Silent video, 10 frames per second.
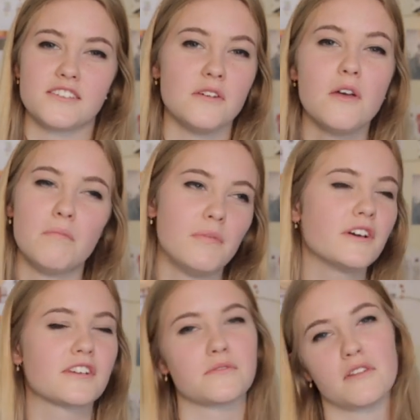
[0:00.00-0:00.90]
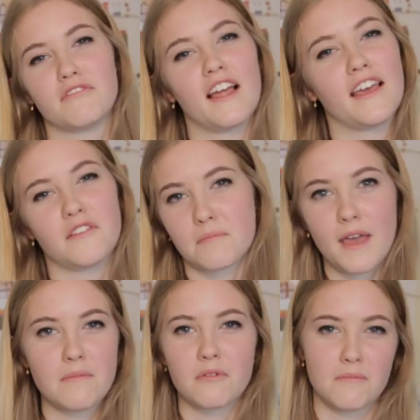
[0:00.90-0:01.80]
So books went flying, there were
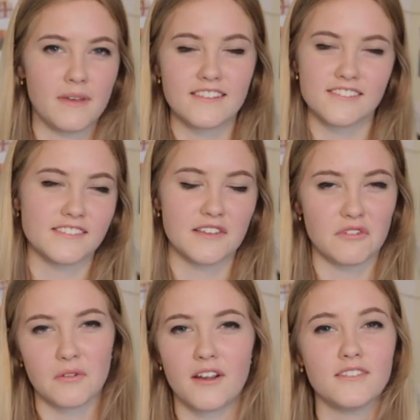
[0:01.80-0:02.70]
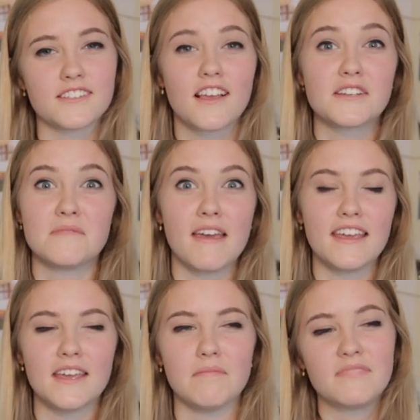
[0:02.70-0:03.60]
paper and pencils everywhere, it was utter
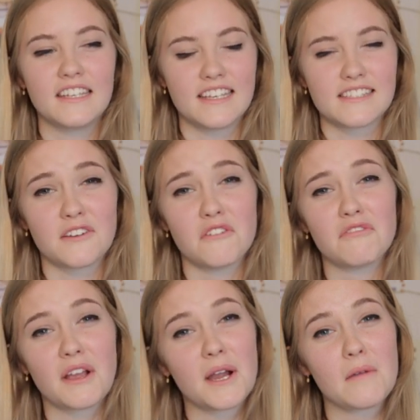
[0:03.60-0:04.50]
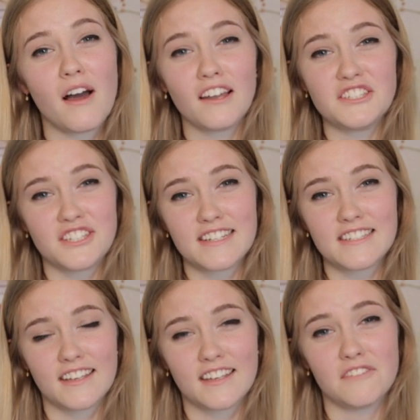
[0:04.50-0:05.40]
mayhem. But yes, he got very
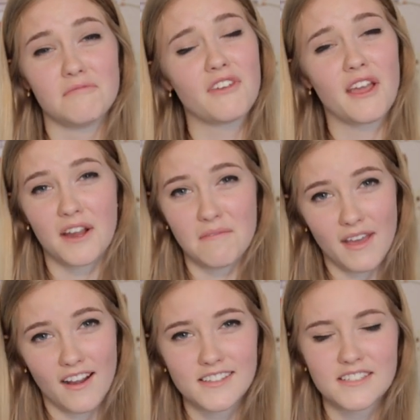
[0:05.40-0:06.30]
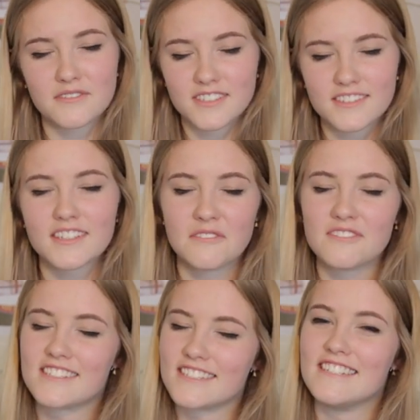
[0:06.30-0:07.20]
apologetic and very embarrassed. It
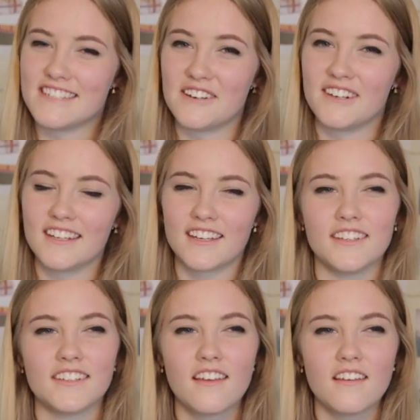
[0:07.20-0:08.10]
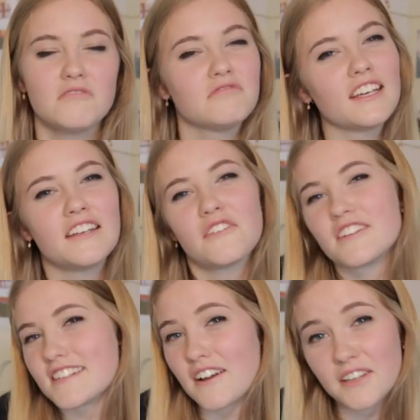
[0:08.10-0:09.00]
was endearing, and well, I
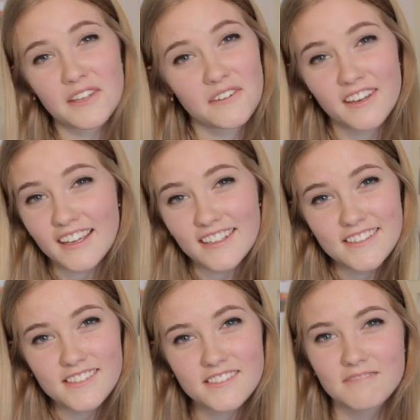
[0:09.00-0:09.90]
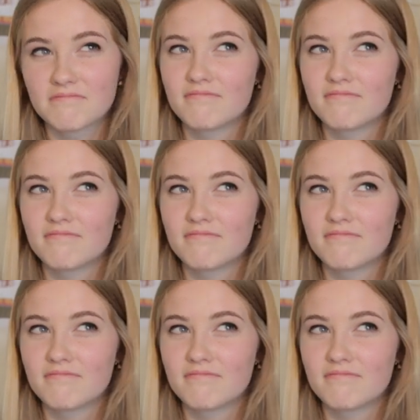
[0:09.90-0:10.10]
noticed how cute he is.